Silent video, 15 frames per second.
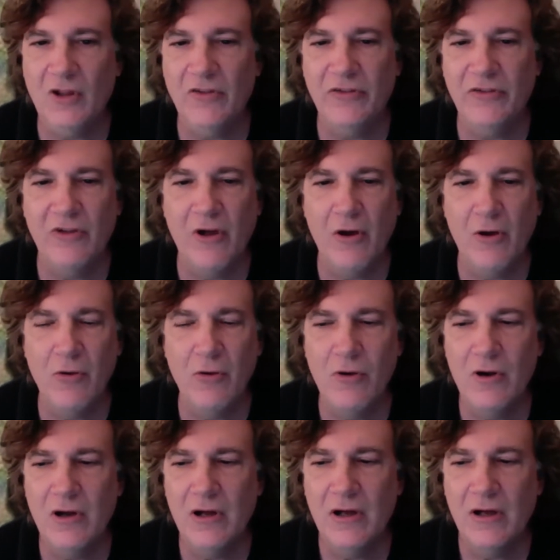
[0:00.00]
so,
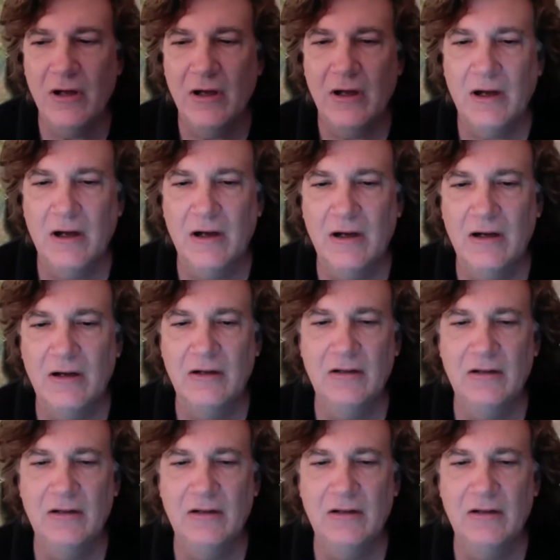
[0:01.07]
uh,